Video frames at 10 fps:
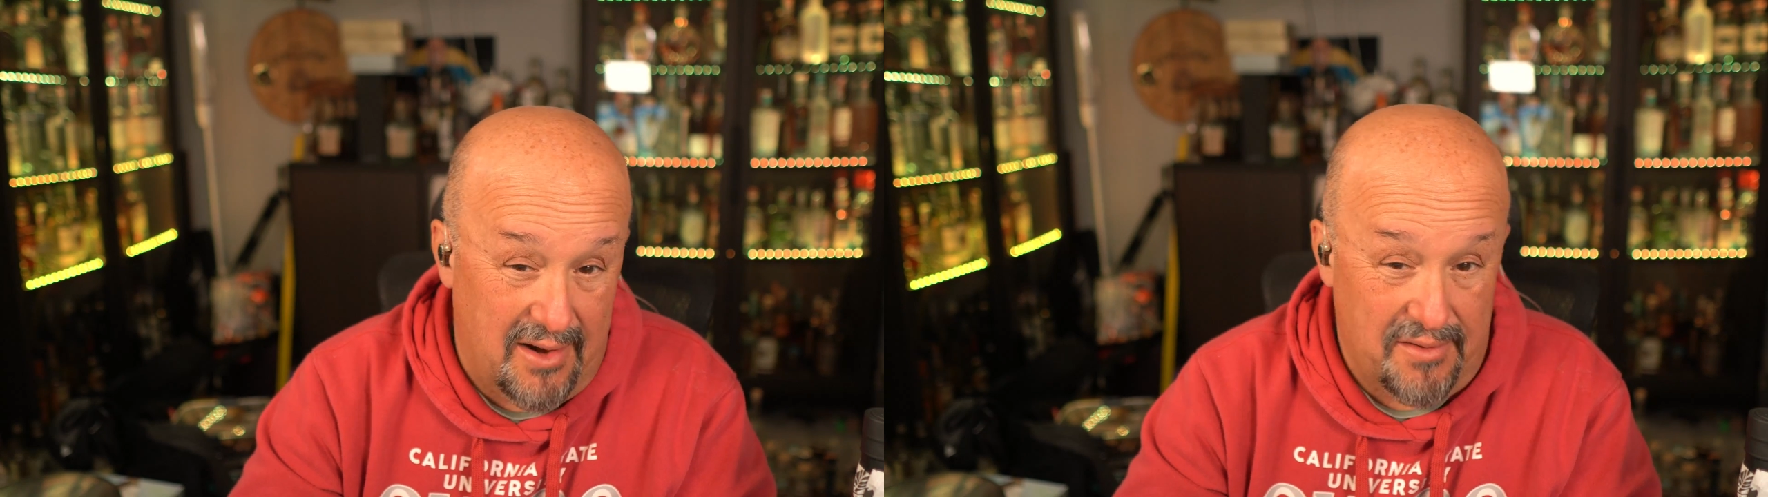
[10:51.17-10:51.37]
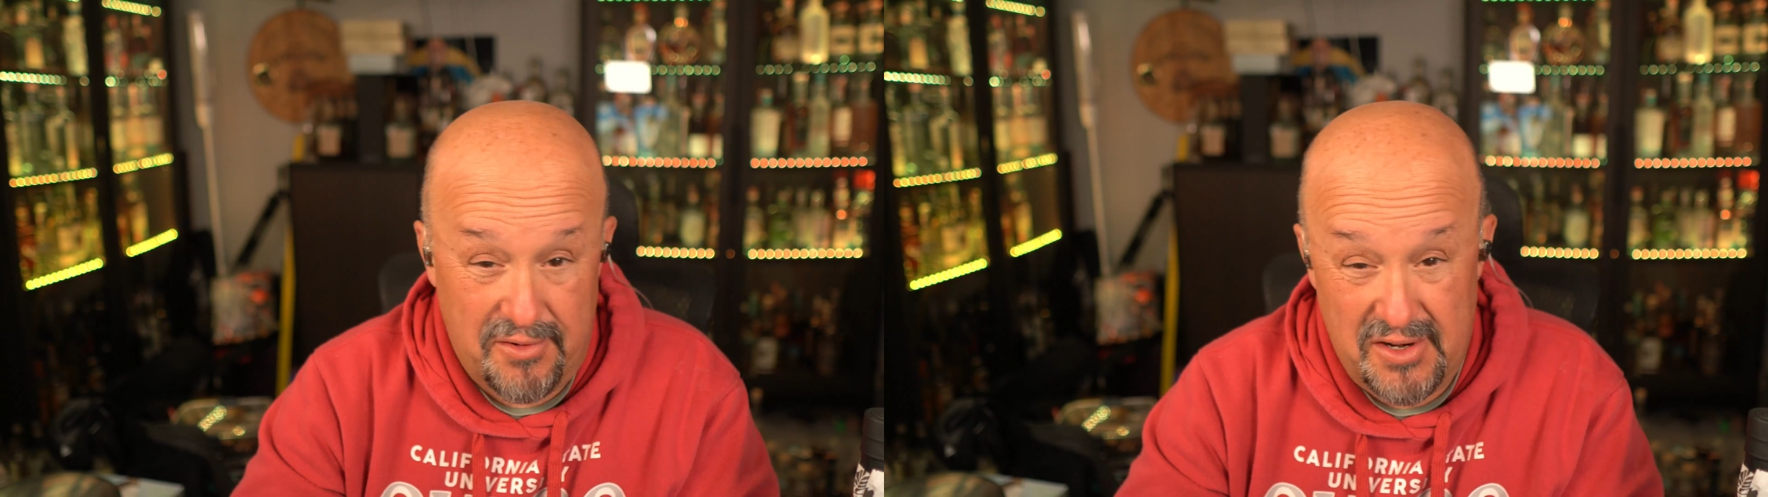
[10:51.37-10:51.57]

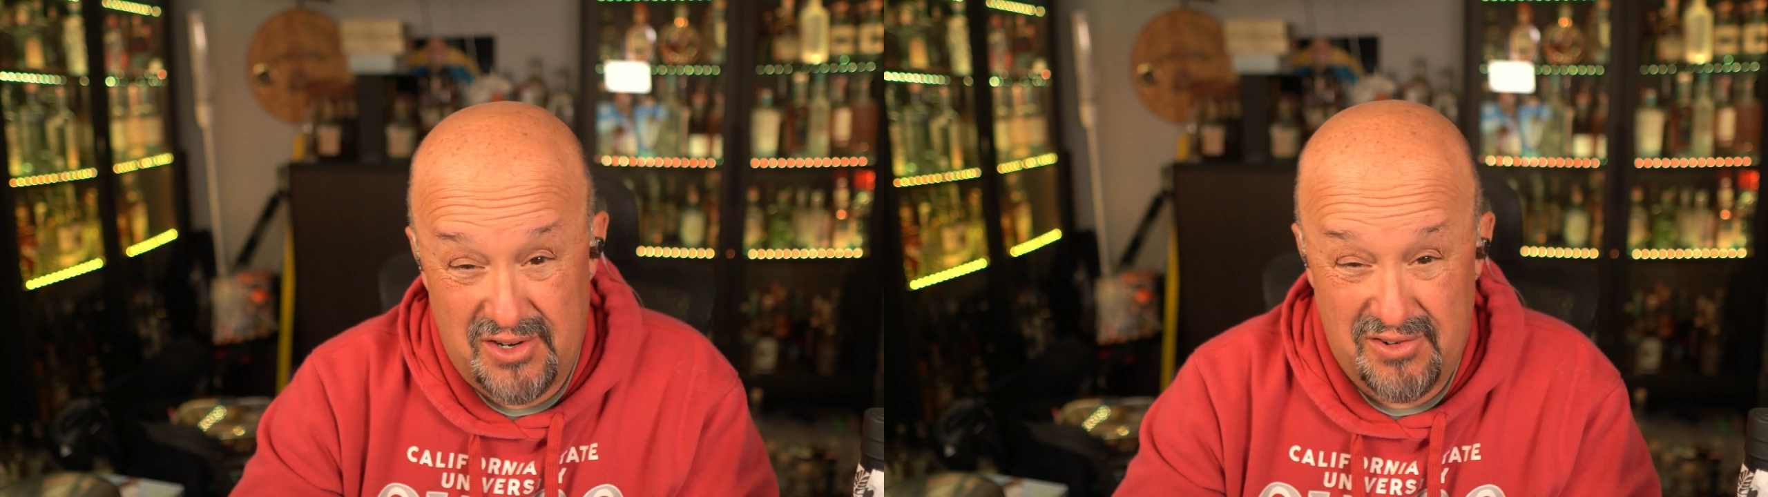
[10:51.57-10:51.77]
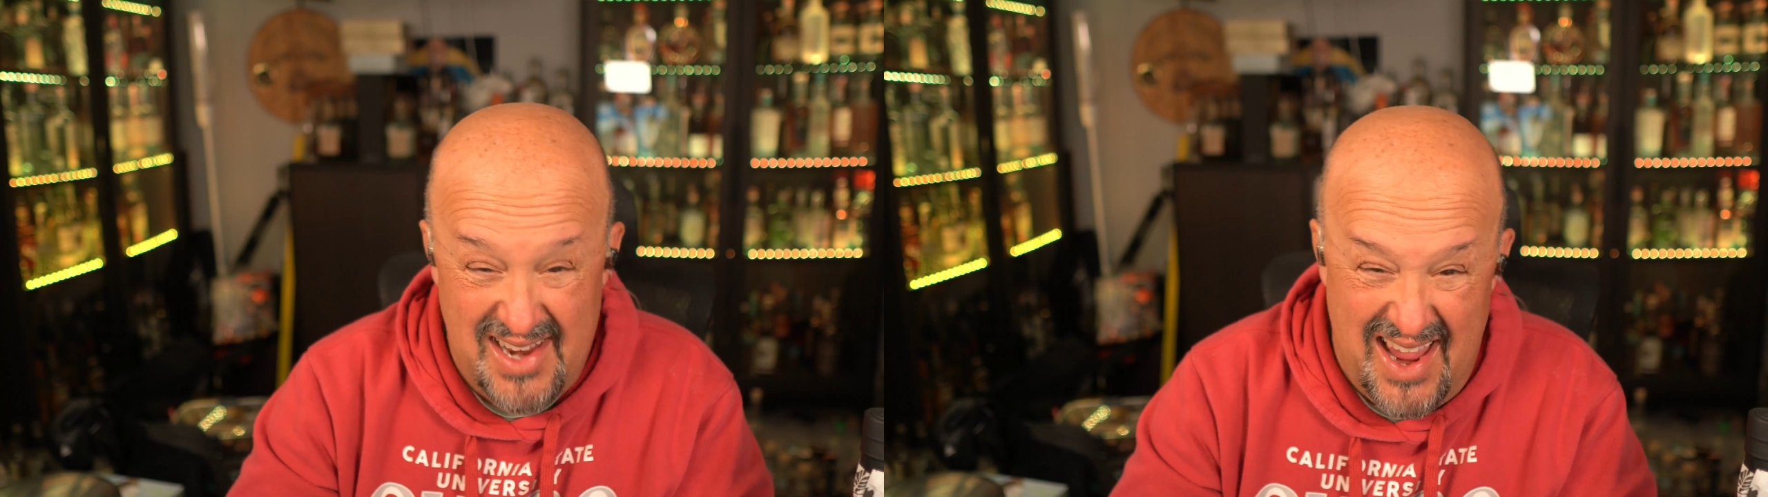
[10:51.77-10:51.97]
or
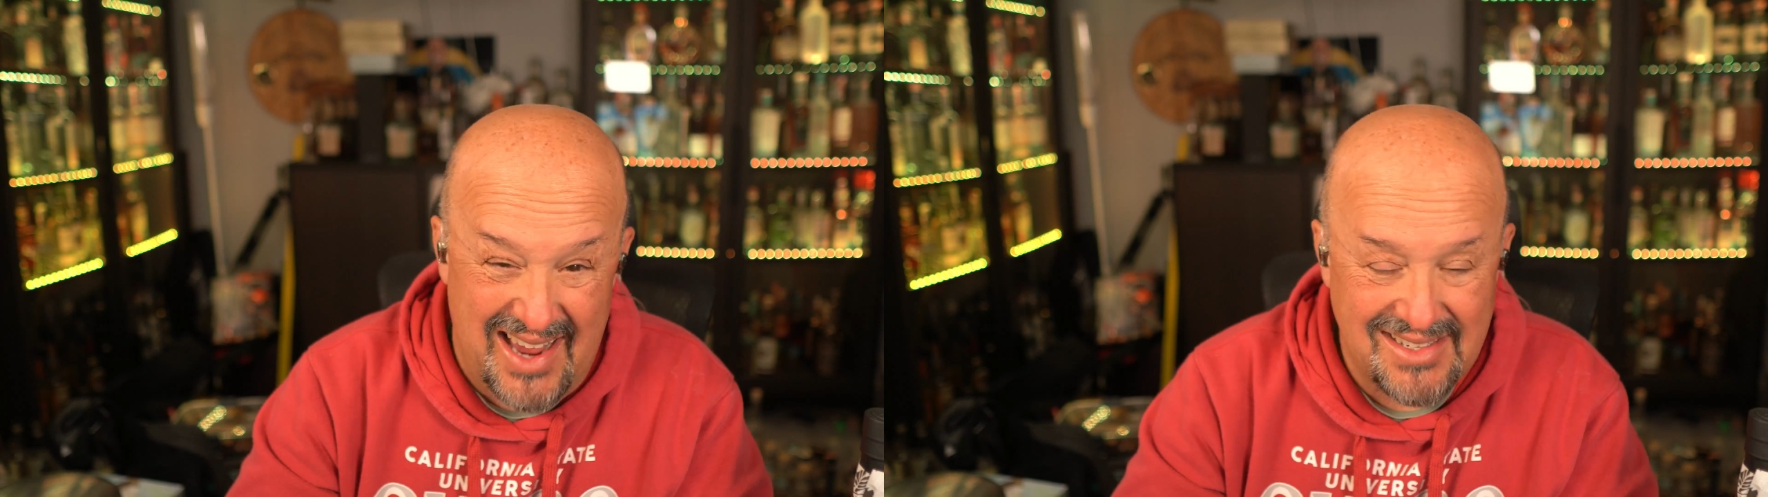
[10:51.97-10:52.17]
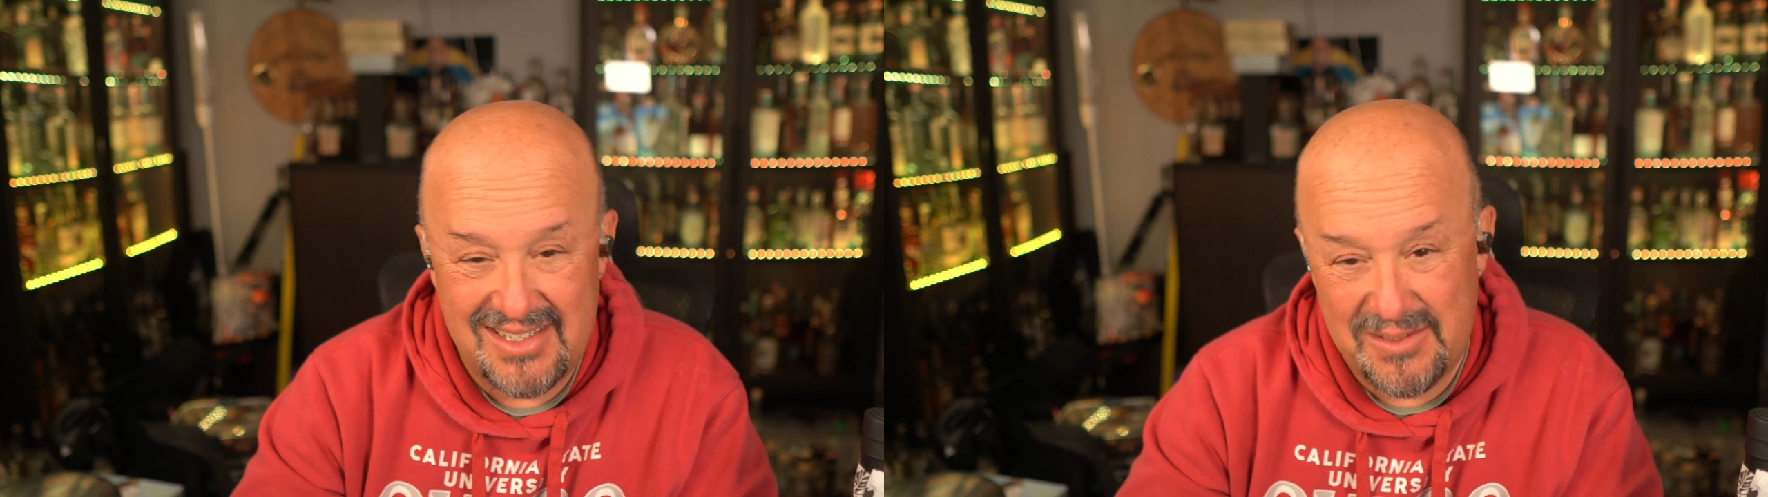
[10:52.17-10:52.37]
32
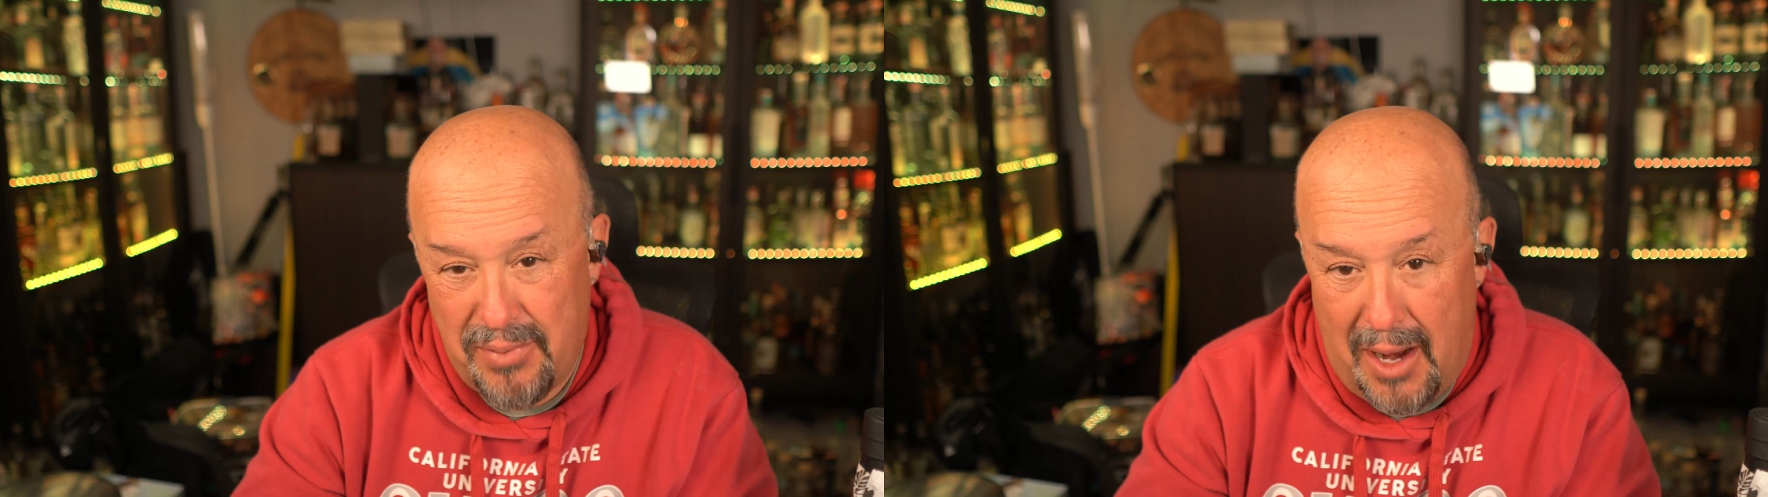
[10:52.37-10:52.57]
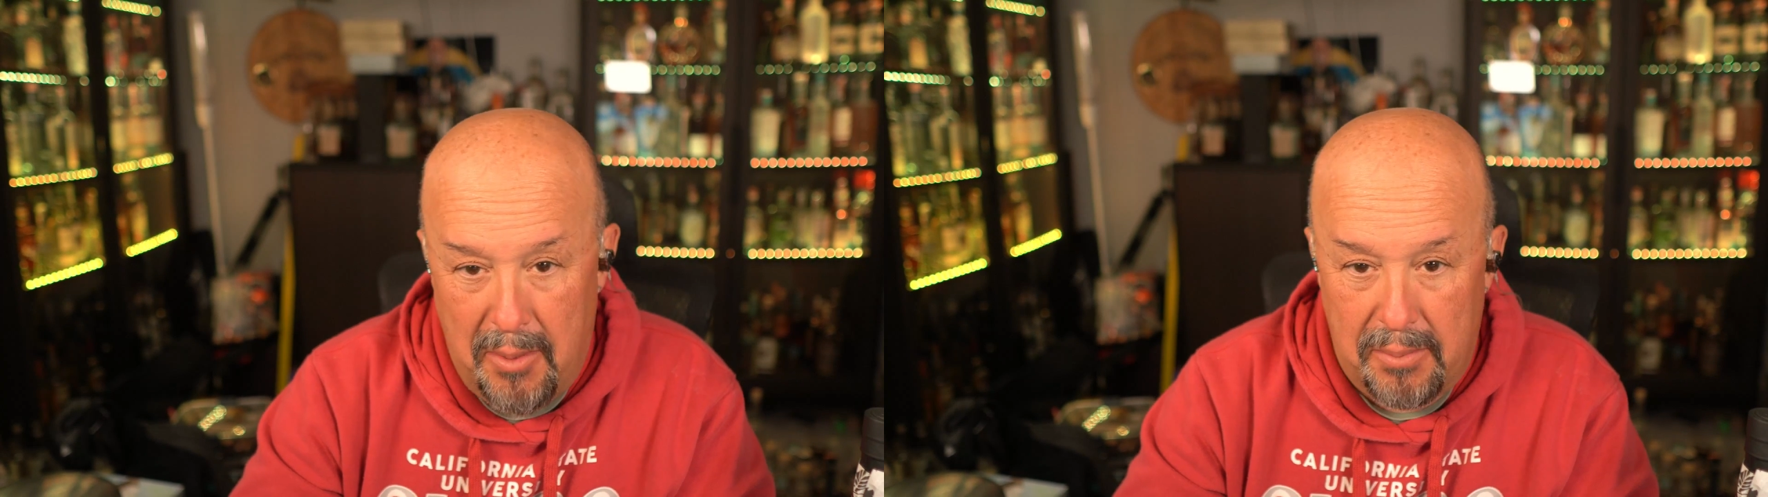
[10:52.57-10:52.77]
days is
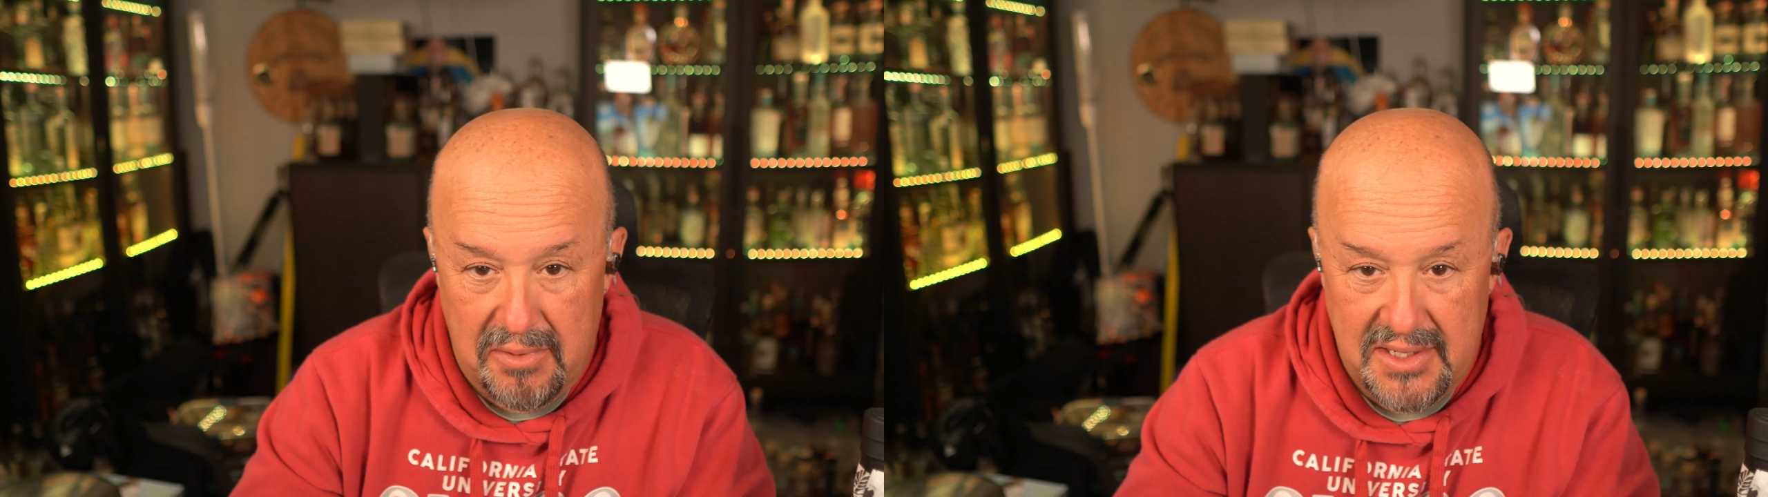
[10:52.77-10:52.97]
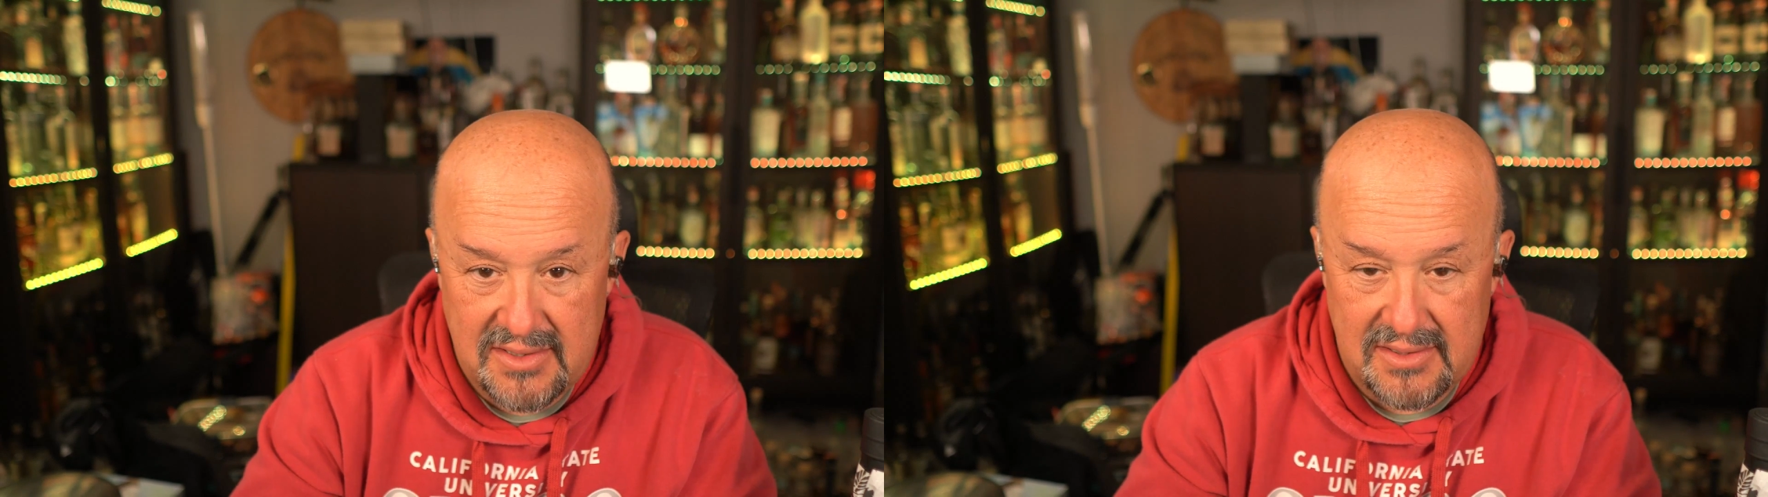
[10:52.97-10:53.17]

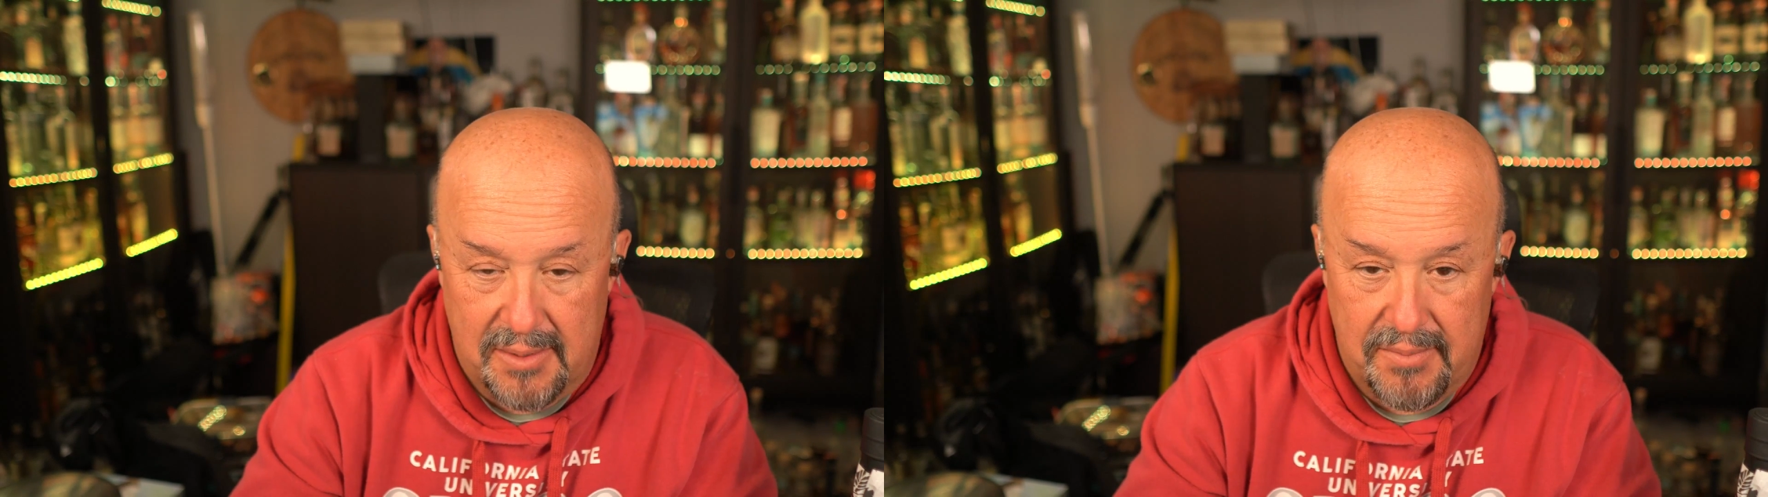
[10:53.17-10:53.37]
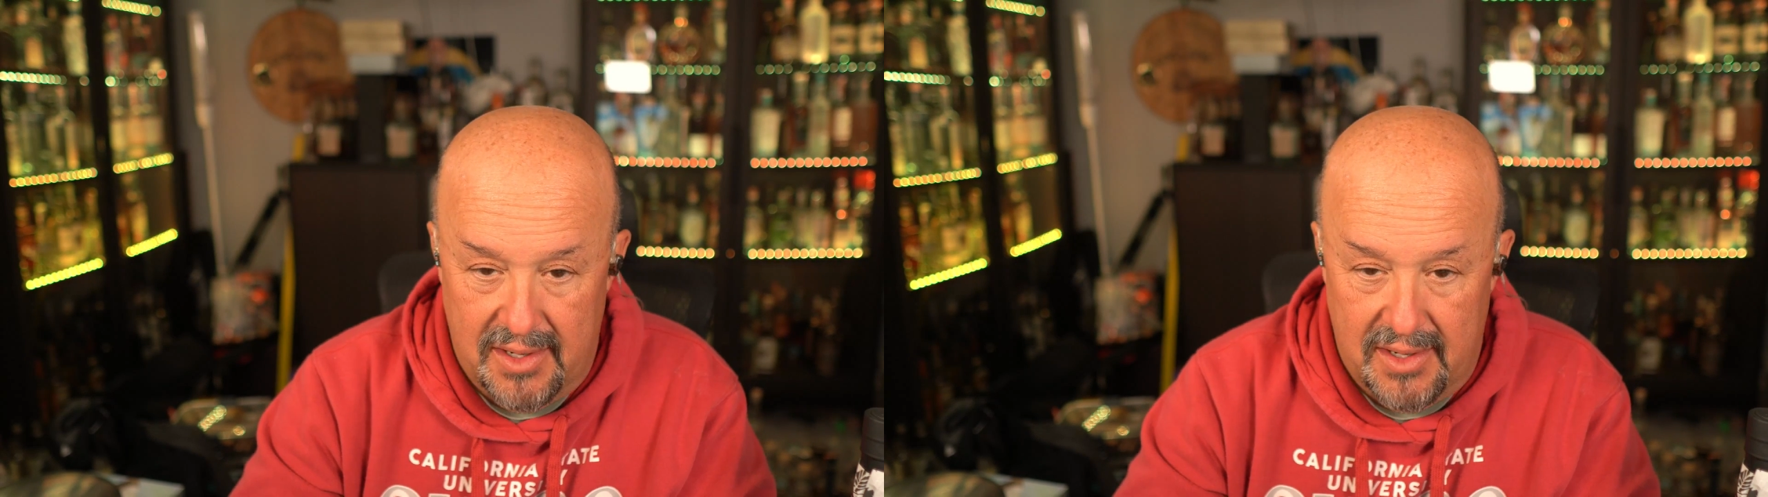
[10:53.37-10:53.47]
probably slim